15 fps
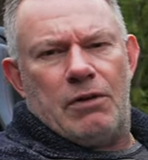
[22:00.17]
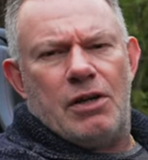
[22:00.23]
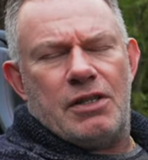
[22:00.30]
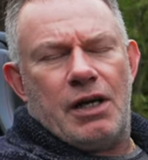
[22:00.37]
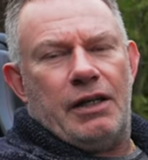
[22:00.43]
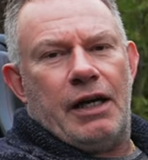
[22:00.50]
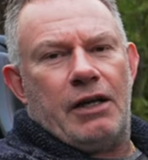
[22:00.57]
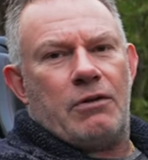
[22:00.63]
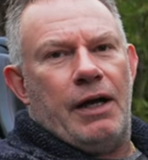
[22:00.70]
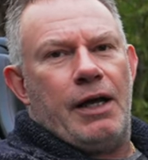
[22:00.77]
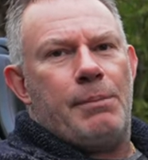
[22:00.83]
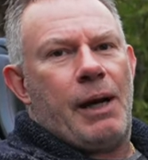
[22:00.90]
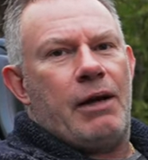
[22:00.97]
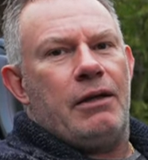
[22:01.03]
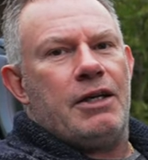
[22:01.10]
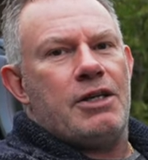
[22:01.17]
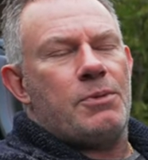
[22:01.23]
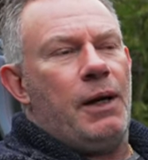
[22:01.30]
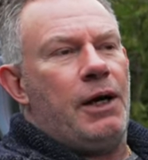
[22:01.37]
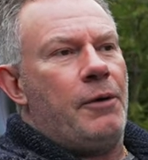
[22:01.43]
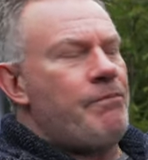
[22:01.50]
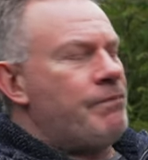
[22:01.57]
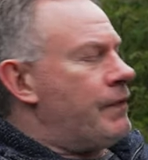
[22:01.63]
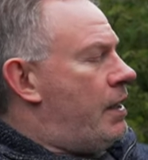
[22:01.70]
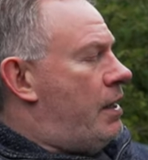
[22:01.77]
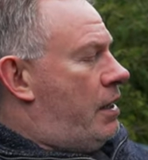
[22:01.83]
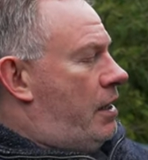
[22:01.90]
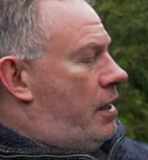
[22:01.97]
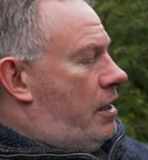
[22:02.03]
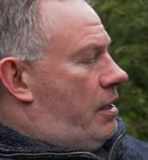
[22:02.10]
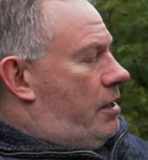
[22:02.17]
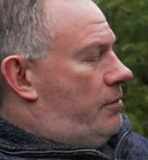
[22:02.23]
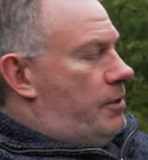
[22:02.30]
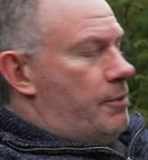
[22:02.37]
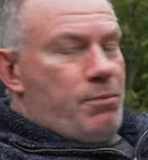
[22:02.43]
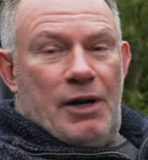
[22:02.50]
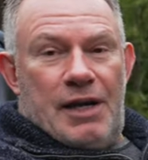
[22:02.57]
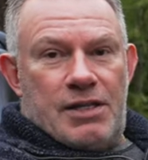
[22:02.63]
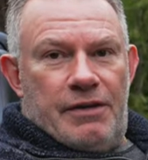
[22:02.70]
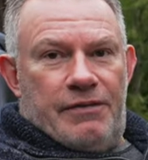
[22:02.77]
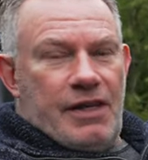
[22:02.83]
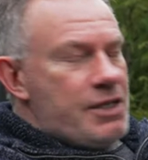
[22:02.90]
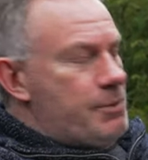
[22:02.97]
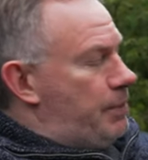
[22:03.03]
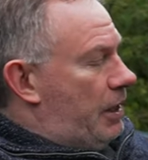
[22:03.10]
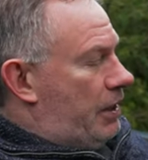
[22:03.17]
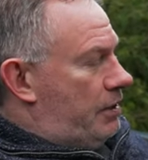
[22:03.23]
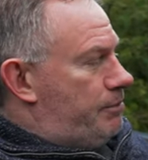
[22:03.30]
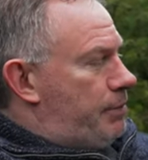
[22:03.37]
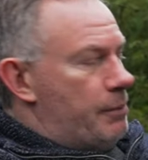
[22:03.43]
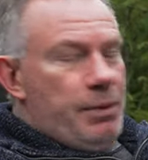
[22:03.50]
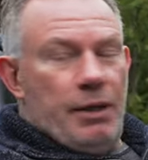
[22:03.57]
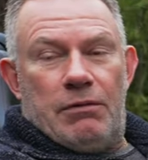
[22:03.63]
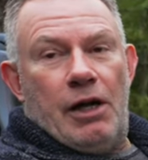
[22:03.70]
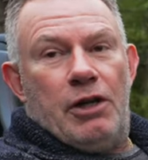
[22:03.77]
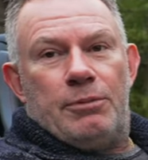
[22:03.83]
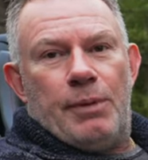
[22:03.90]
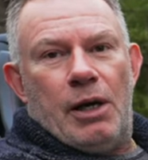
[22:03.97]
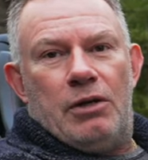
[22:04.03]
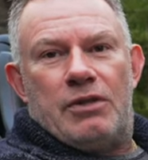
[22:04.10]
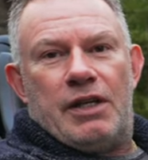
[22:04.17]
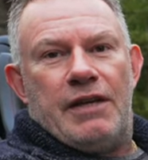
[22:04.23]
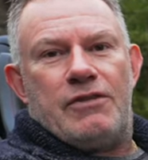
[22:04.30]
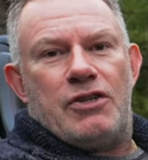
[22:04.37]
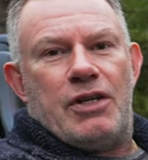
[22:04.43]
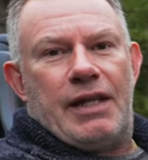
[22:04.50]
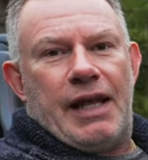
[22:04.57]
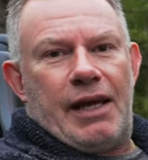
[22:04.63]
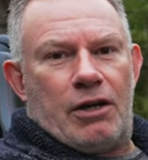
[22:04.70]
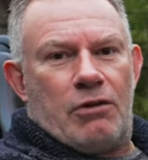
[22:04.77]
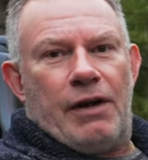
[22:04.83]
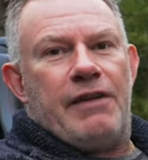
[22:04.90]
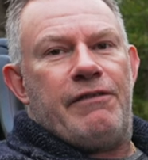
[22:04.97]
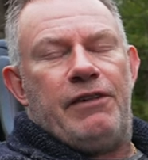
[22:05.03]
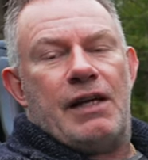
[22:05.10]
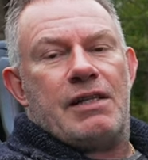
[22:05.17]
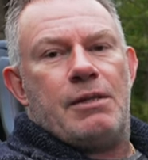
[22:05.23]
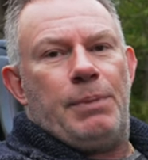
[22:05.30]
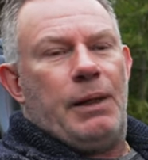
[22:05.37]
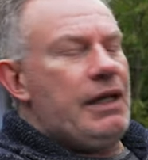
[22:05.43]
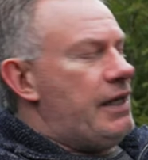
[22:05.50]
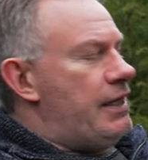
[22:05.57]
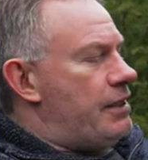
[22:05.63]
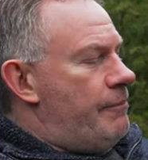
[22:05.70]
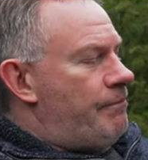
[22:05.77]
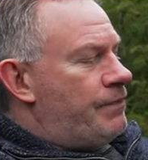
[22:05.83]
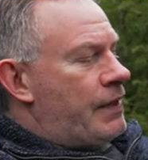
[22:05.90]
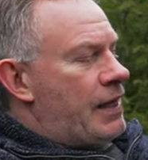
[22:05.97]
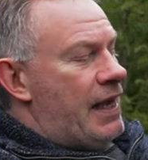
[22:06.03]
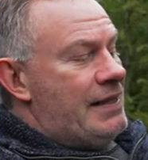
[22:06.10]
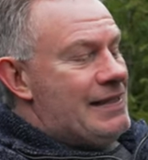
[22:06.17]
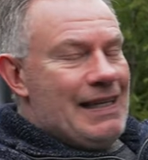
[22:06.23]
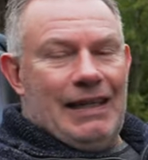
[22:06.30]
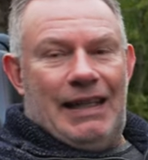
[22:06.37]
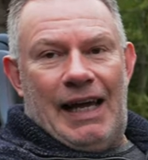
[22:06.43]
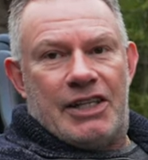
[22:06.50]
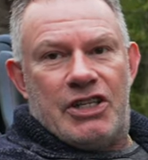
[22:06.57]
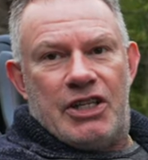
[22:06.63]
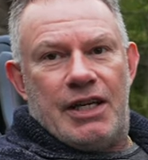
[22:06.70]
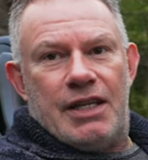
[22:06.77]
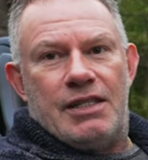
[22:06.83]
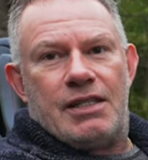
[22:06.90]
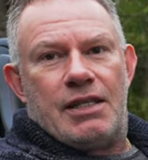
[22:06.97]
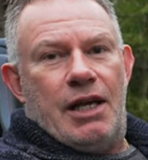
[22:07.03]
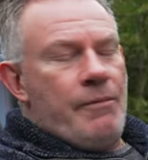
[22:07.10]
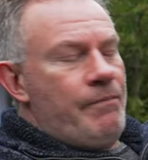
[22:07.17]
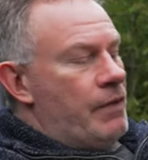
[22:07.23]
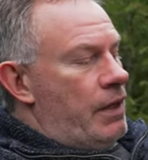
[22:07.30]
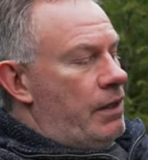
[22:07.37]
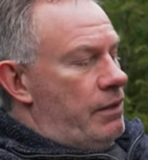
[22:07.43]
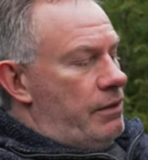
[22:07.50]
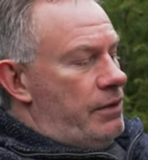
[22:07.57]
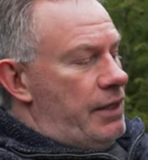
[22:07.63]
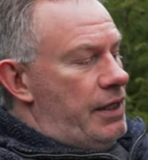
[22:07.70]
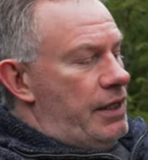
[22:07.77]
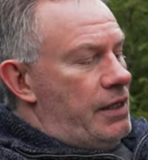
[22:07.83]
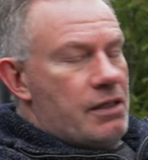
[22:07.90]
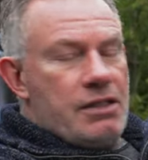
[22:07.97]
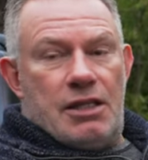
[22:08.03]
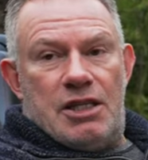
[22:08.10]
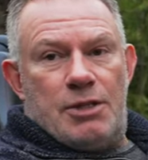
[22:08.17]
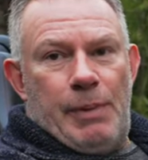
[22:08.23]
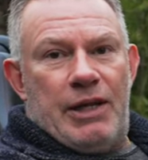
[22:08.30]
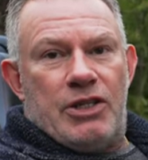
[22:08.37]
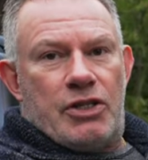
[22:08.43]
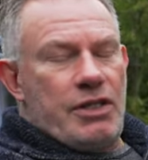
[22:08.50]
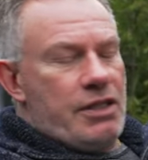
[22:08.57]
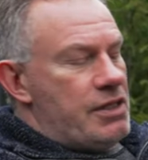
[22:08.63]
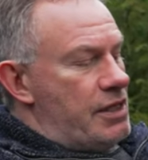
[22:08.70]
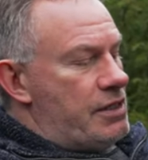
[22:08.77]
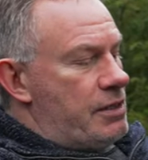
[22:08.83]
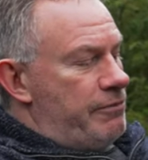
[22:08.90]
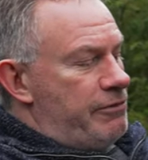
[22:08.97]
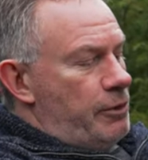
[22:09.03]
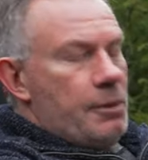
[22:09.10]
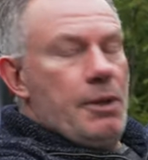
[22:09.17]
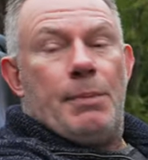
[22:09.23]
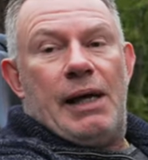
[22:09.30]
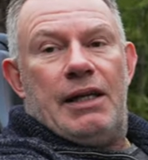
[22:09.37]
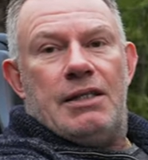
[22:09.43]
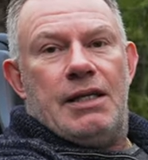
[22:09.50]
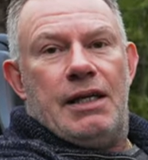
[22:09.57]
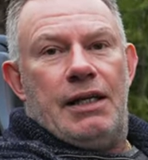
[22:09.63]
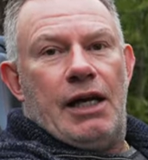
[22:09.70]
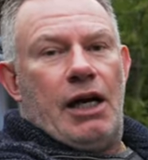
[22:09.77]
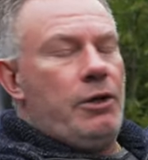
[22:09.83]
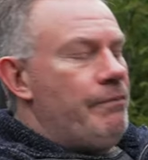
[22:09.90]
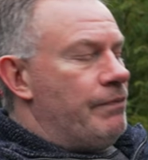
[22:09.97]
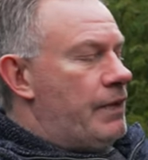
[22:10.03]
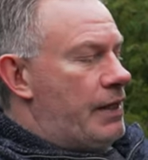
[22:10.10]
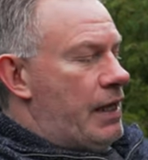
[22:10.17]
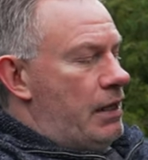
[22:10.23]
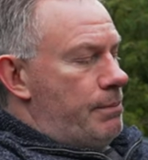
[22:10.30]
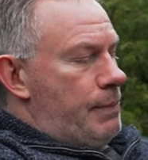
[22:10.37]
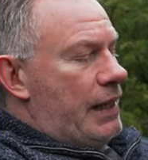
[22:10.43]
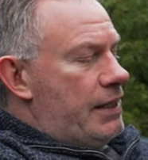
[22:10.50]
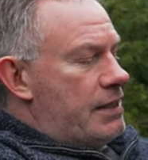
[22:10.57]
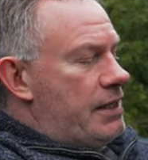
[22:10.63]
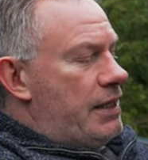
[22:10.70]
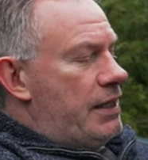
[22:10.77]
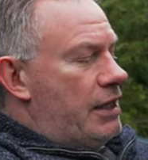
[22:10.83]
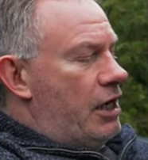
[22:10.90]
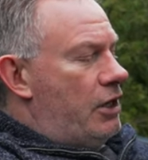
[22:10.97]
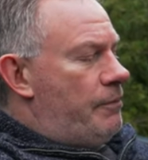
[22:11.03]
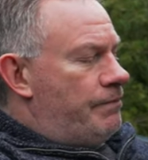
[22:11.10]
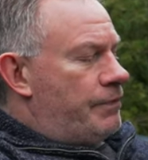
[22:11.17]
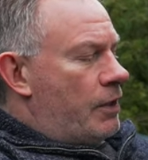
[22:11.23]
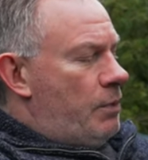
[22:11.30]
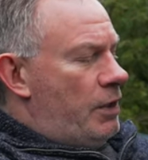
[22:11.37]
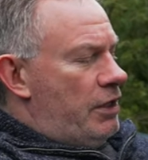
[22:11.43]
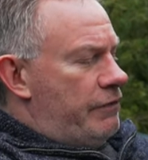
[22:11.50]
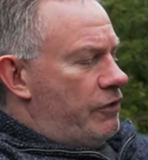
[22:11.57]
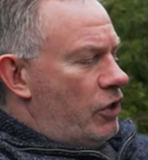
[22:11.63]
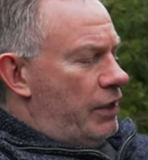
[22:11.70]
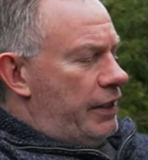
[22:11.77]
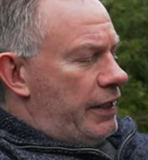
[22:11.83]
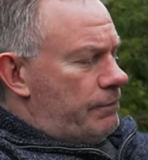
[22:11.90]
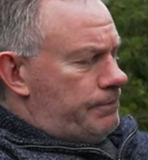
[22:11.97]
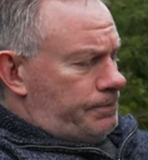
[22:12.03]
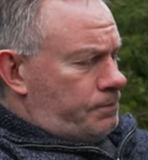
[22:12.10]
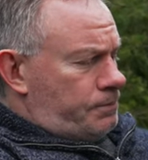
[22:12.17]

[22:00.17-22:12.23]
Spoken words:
roads aren't that great apparently as well. The press of this button, bumpy road mode, gives you that great flexibility and delatches the suspension system from the Manettino. Now the Manettino, when you've got it